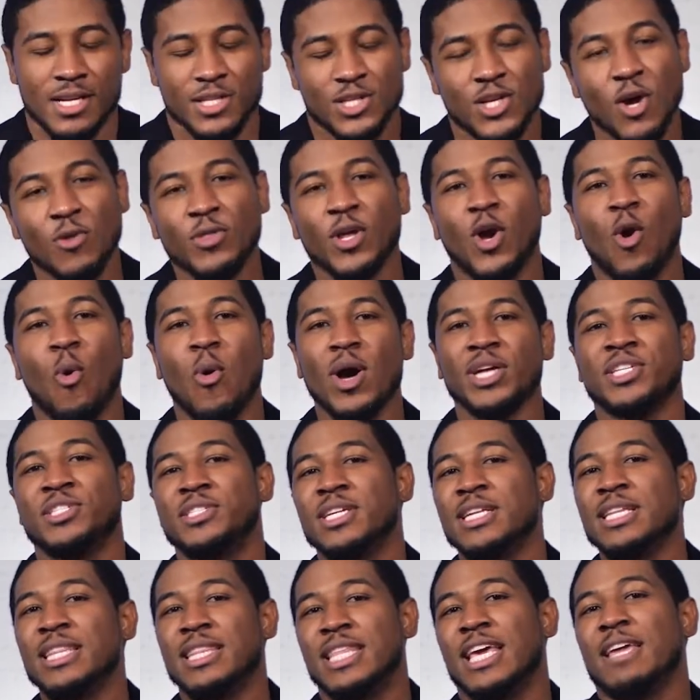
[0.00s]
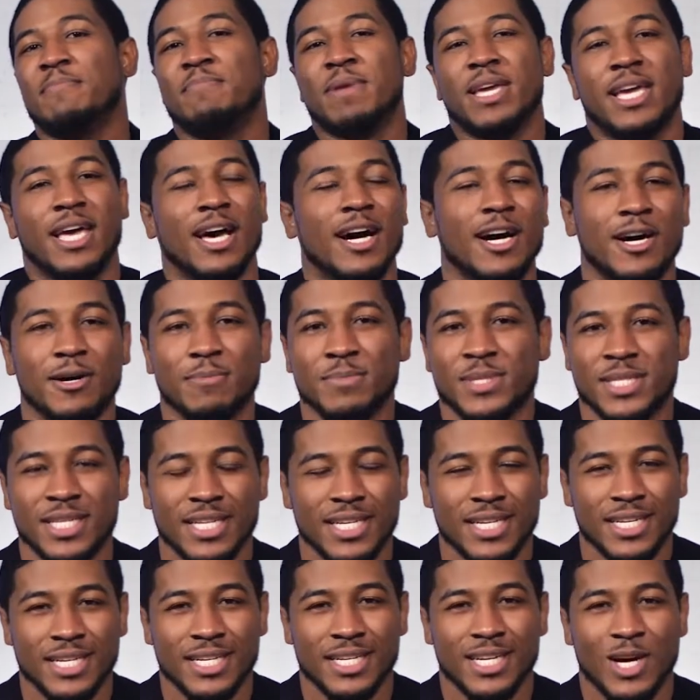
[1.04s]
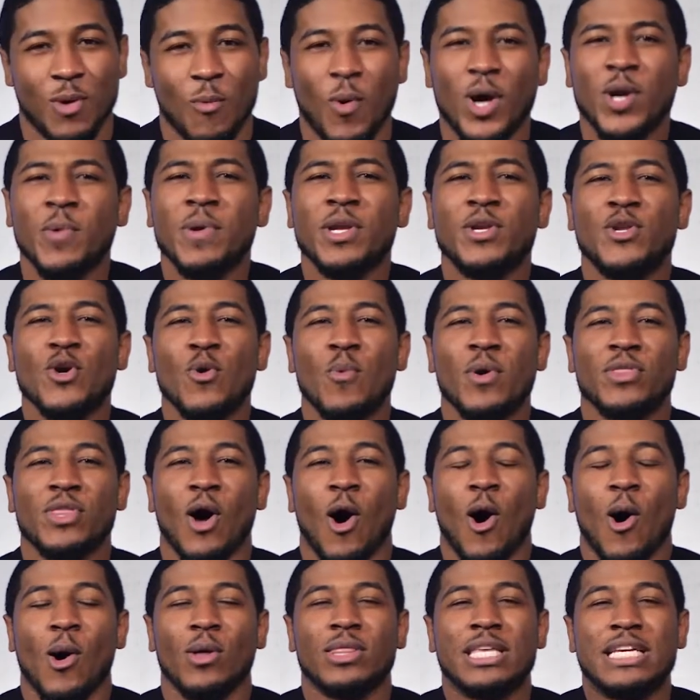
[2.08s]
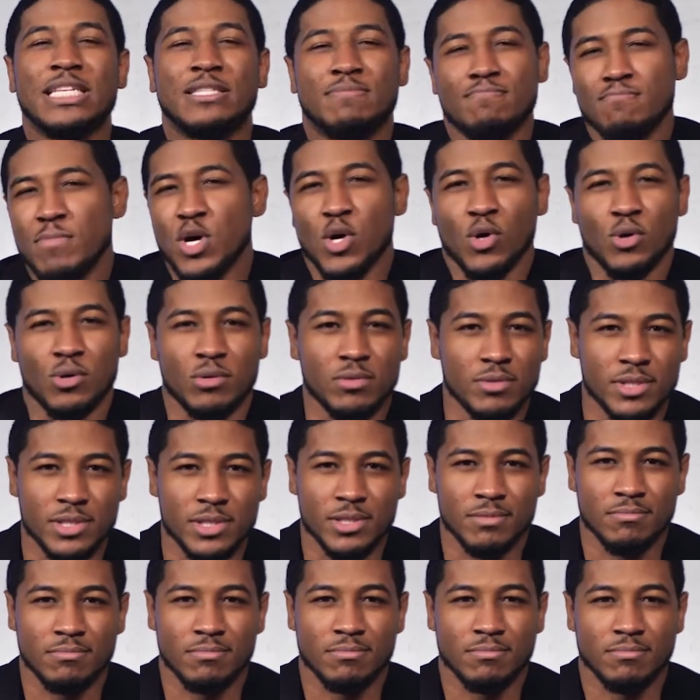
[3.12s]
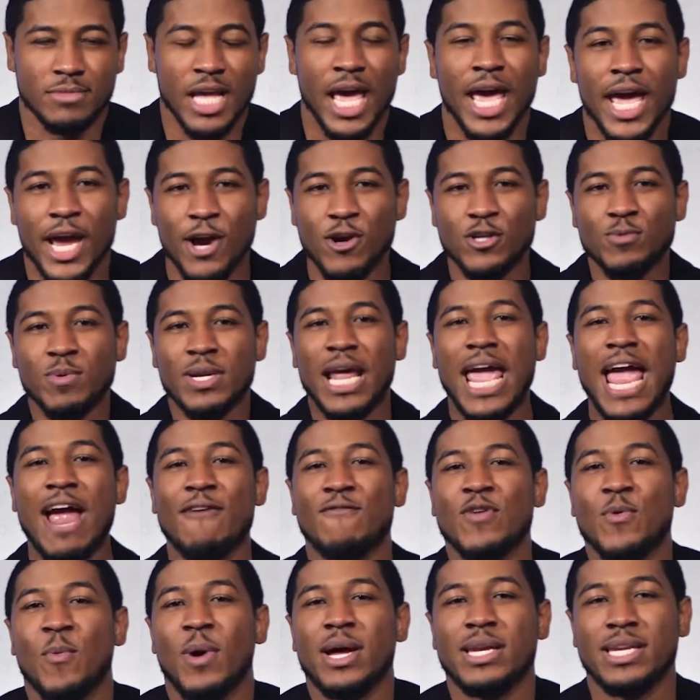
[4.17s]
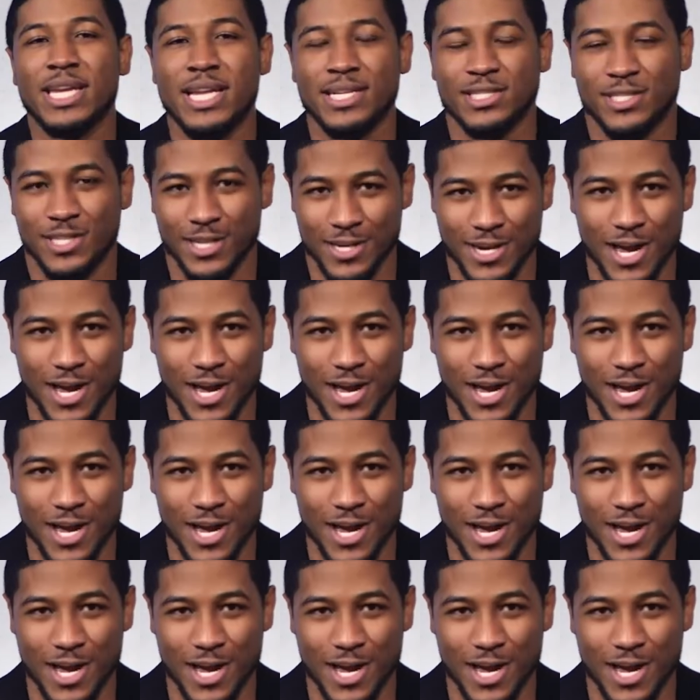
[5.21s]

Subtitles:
So the question then becomes, what do we do with all these moods? Here's what everyone needs to